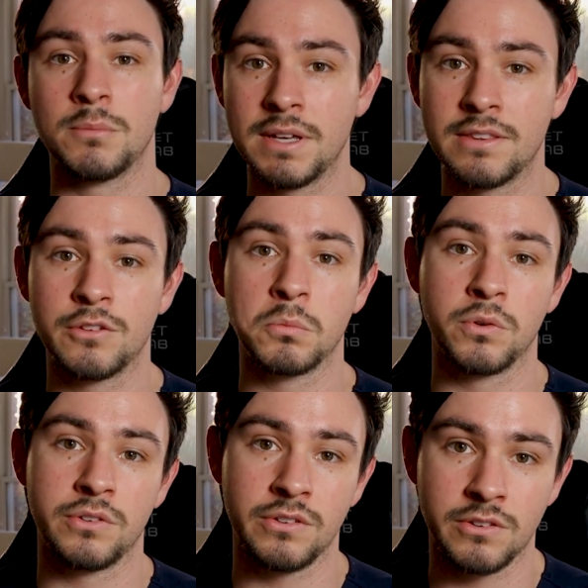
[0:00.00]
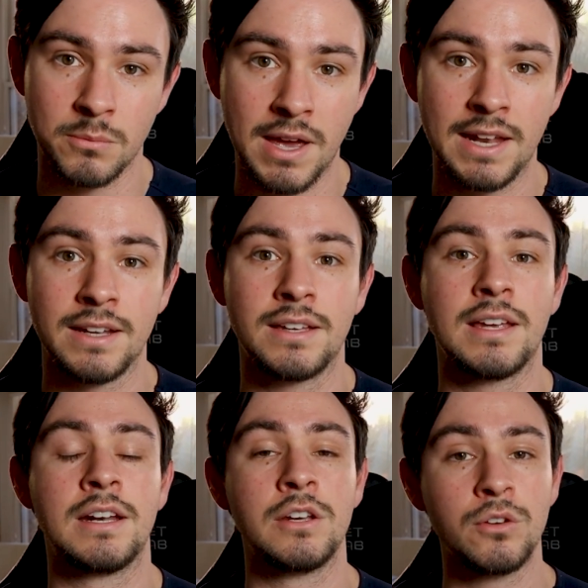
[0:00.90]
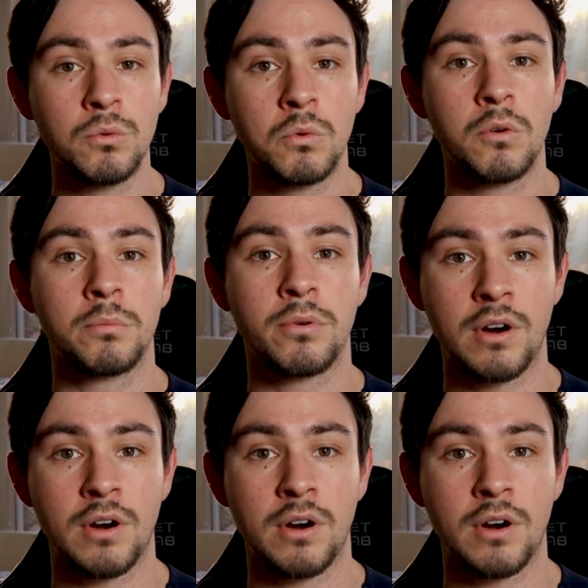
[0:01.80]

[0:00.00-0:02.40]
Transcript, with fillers: to make this more systematic and you want